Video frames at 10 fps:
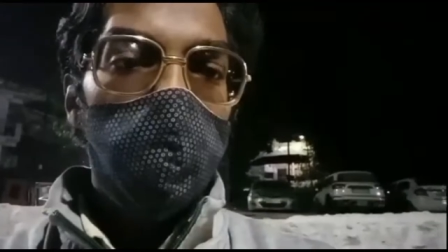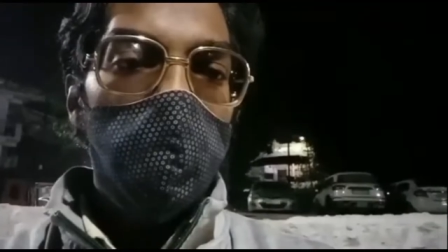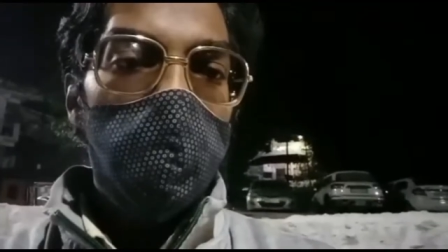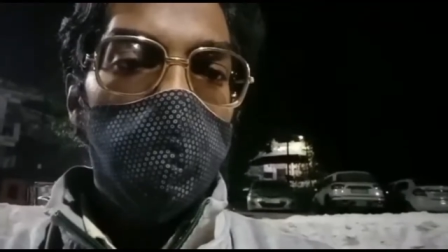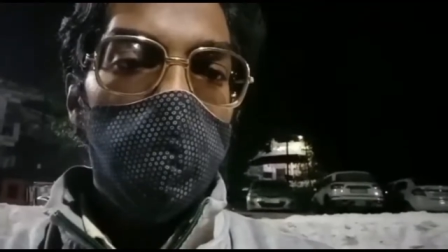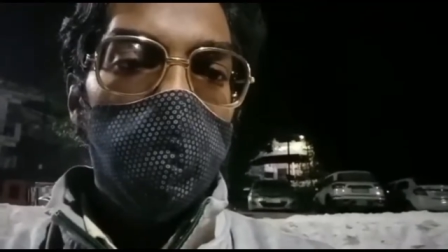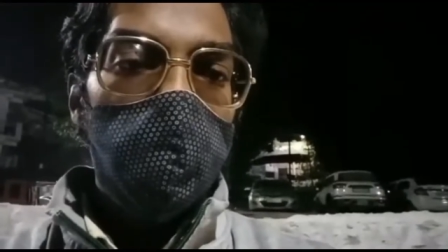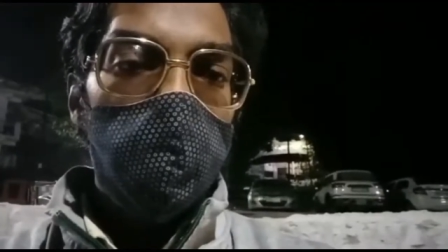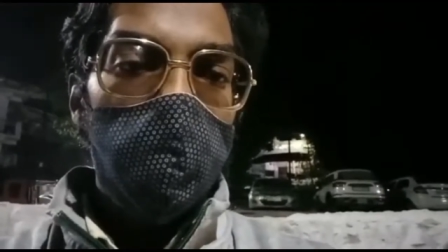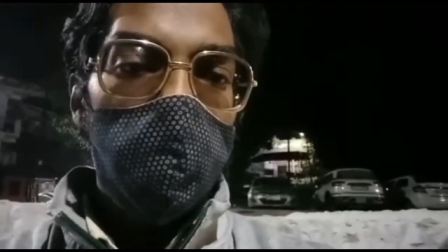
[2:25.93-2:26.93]
So guys
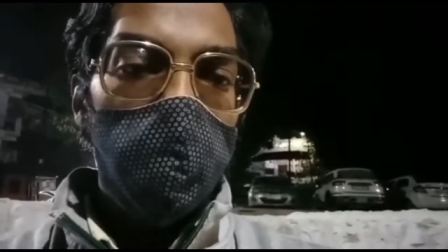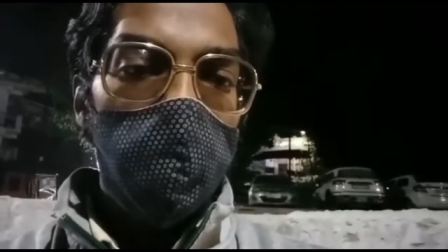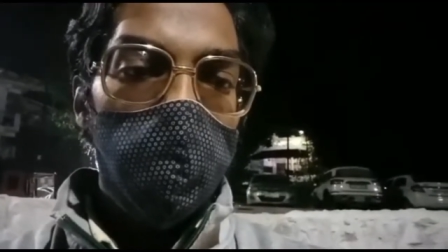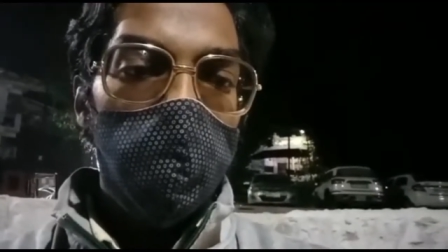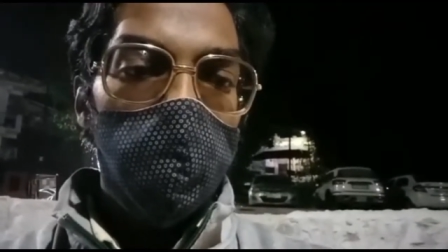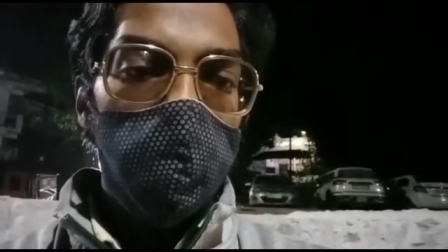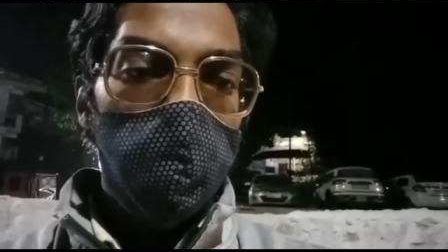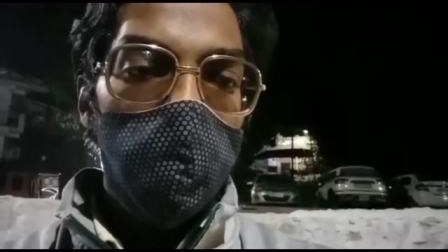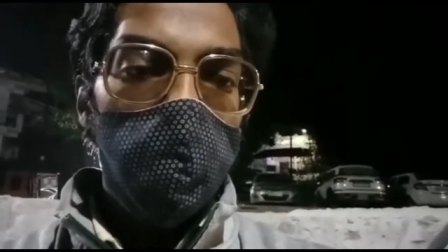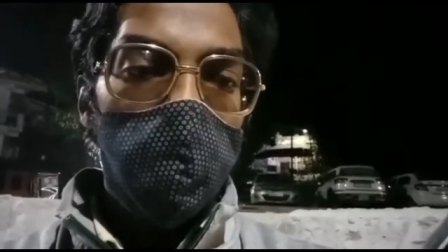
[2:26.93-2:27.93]
here's one
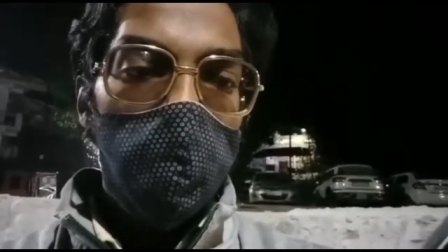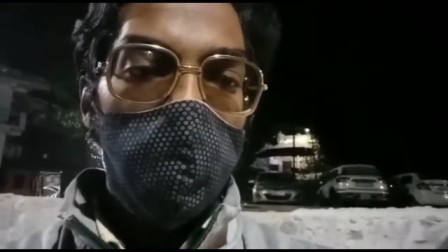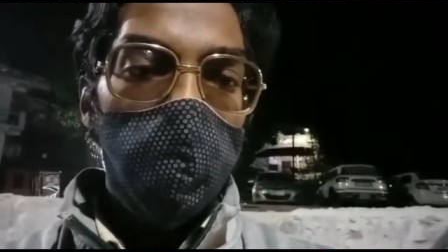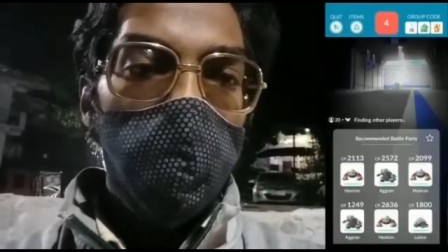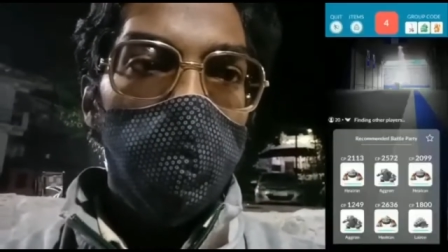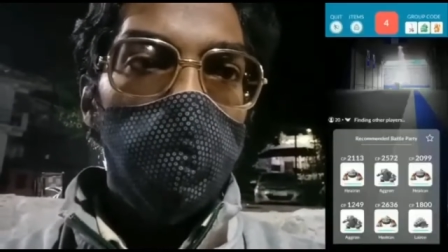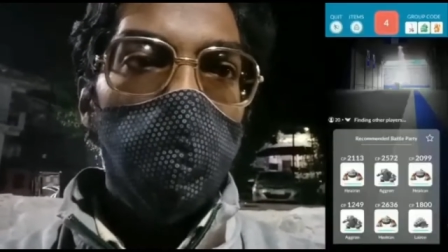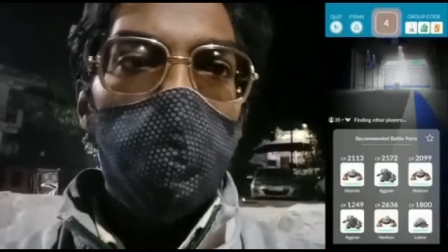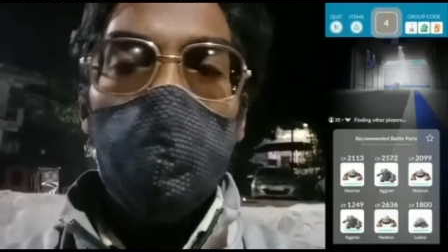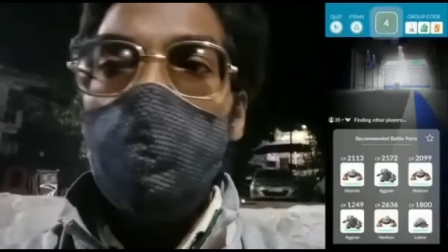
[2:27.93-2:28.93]
raid starting
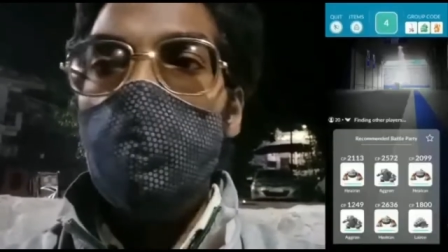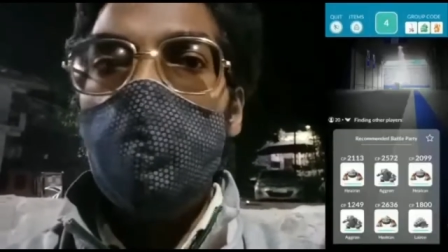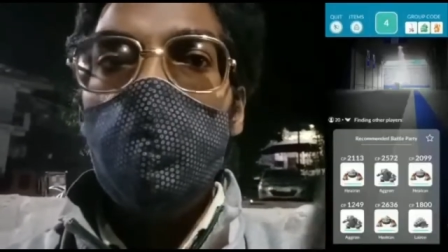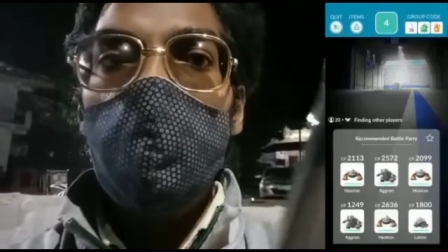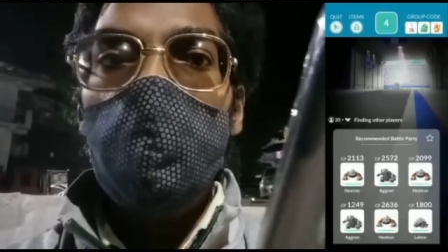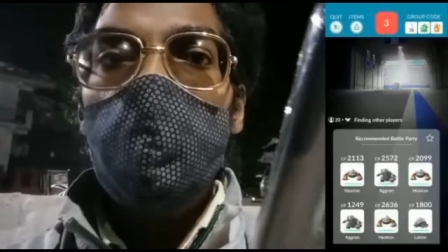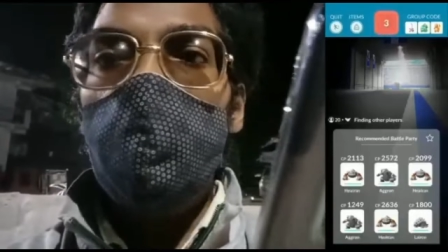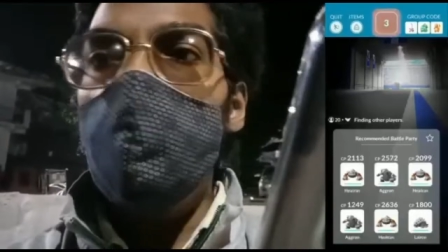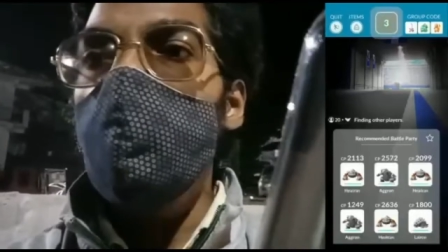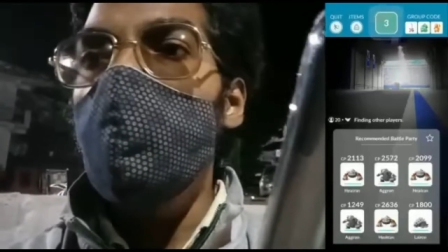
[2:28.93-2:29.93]
4,
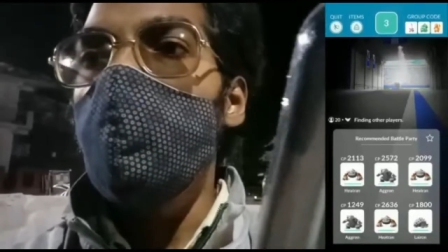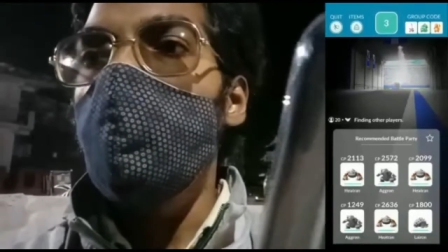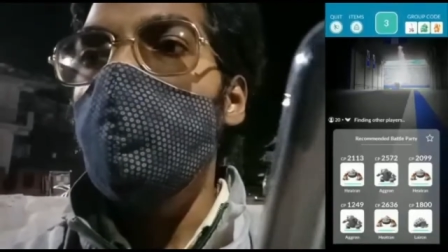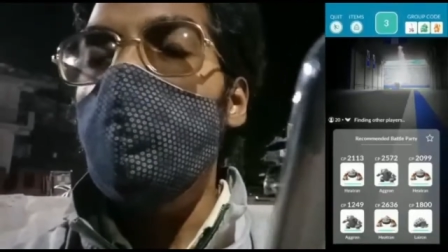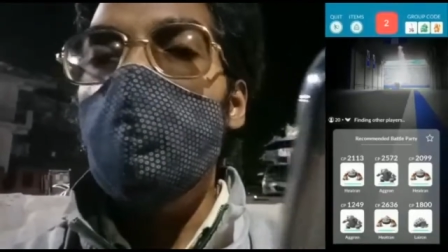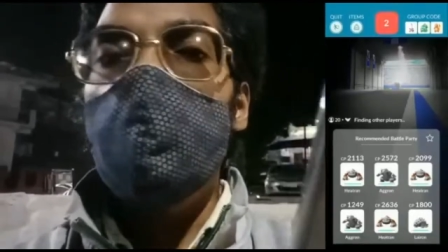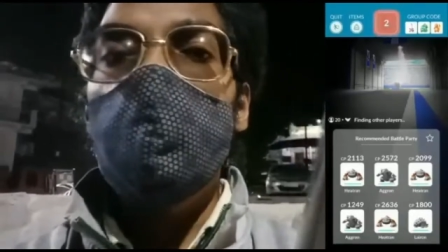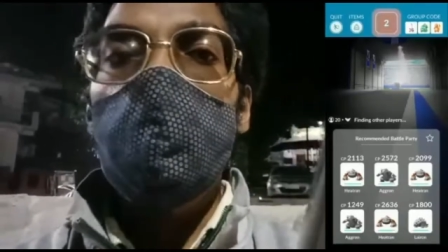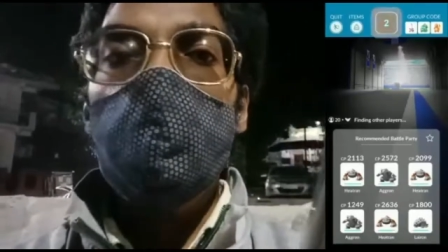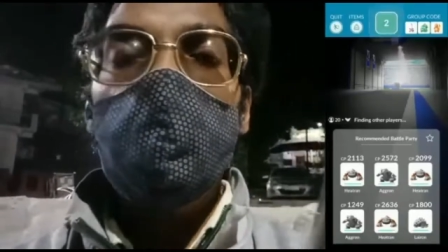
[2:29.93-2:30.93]
3, 2,
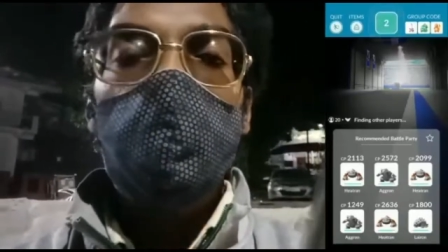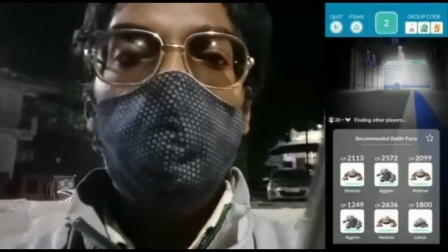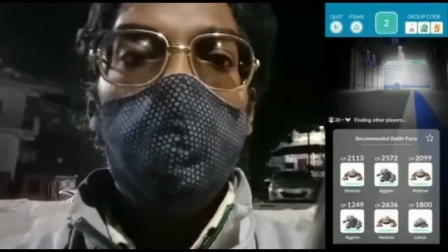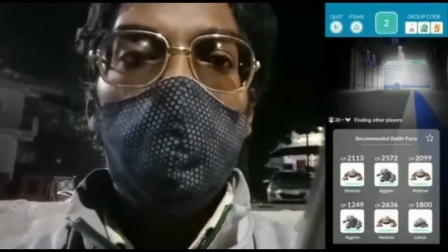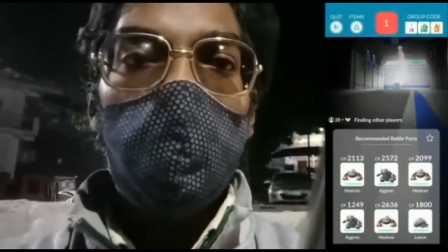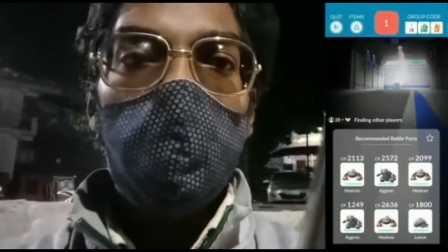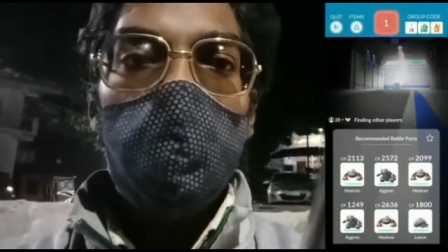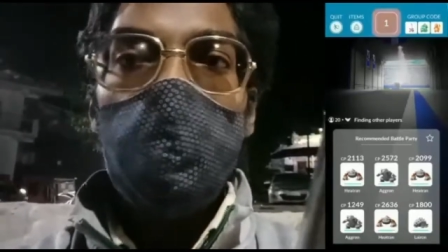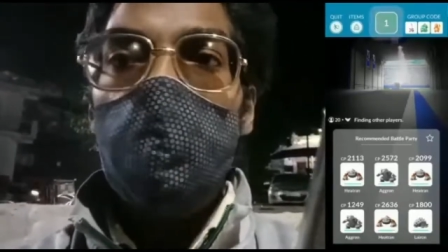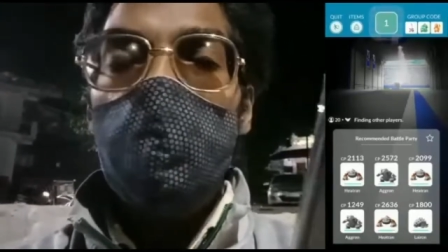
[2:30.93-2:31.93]
1 let's get
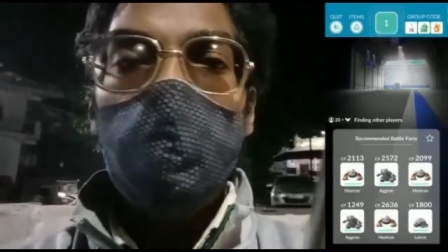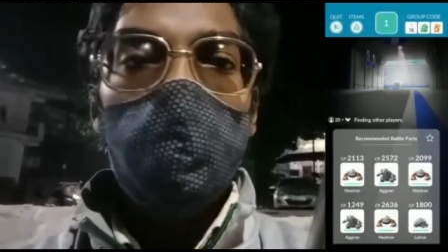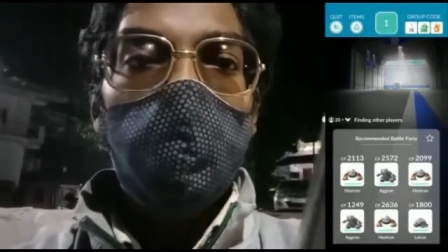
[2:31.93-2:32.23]
started.